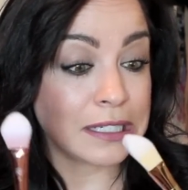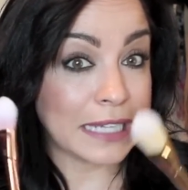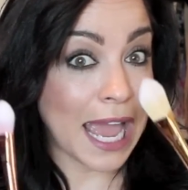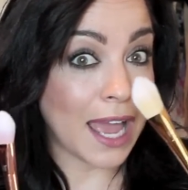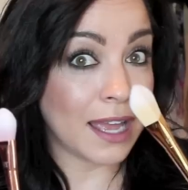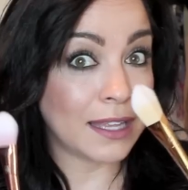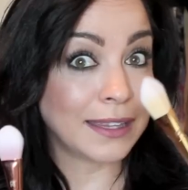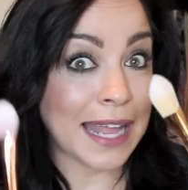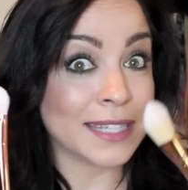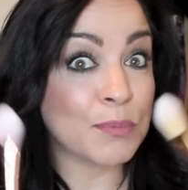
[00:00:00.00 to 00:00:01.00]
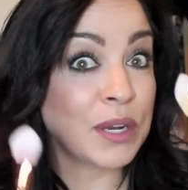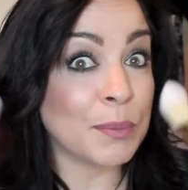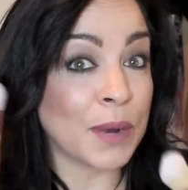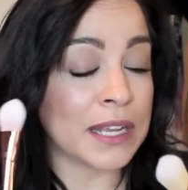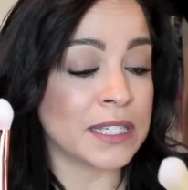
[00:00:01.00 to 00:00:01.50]
Yeah, that's
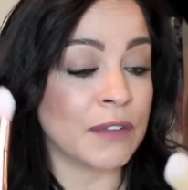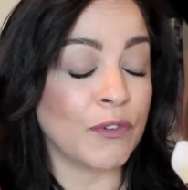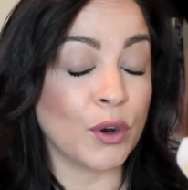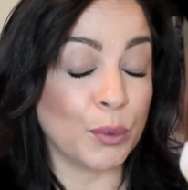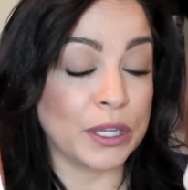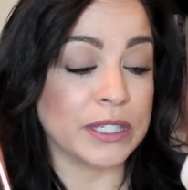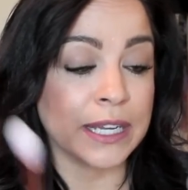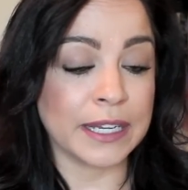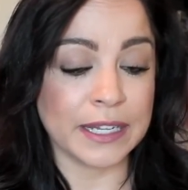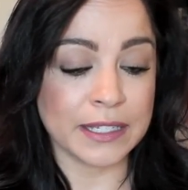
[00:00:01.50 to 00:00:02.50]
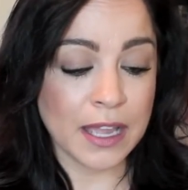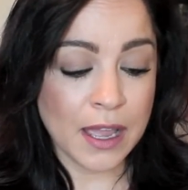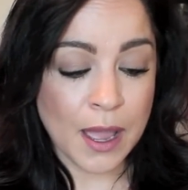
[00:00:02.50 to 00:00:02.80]
pretty pricey for Real Techniques.